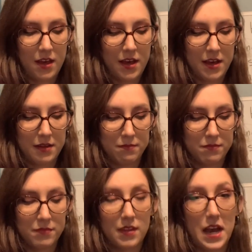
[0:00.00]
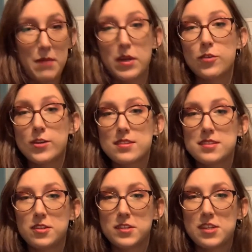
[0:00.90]
I'm not going to
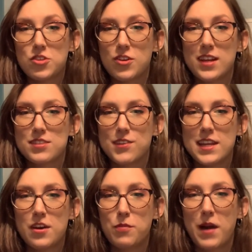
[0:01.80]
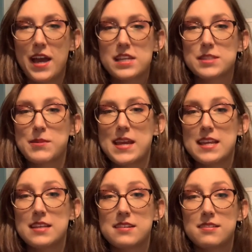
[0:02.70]
steal Teacher Greg's video by
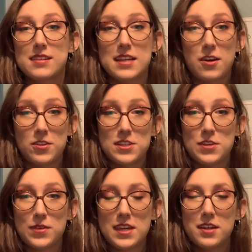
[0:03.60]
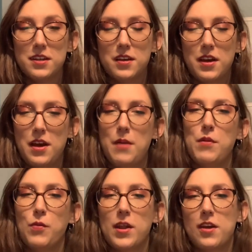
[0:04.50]
explaining it all to you here,
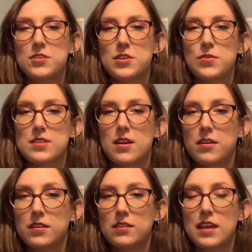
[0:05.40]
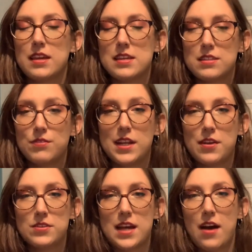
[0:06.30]
but what I'll do is I'll link his video
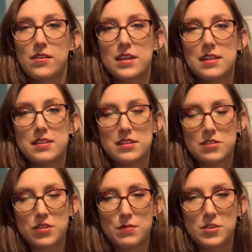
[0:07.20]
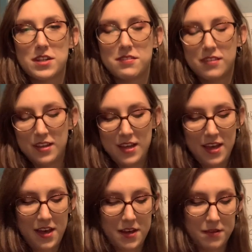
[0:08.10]
down in the description.
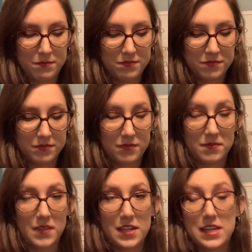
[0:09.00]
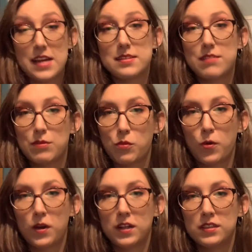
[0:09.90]
And he has even
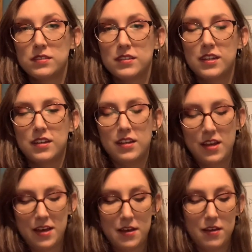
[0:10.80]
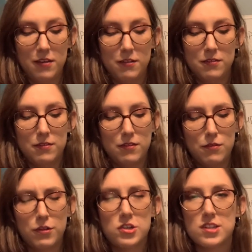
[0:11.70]
more
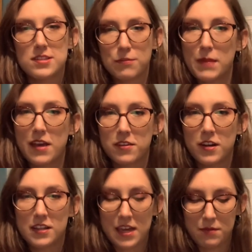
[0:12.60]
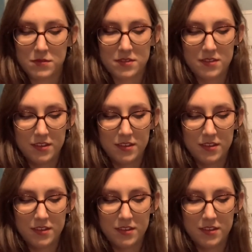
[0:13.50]
versions of math card games